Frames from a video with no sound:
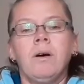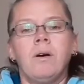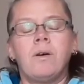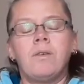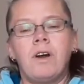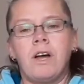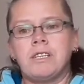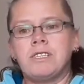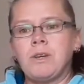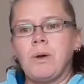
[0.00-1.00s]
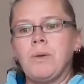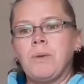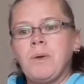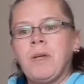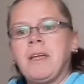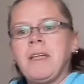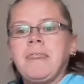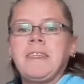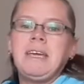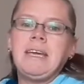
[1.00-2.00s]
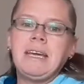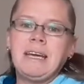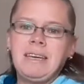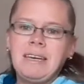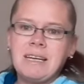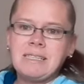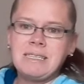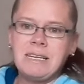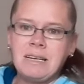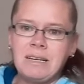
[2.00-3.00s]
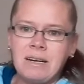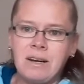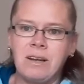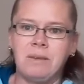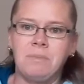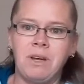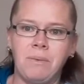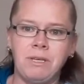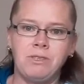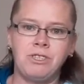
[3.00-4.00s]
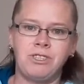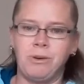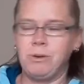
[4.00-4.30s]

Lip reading: All right, so the next thing that I am going to show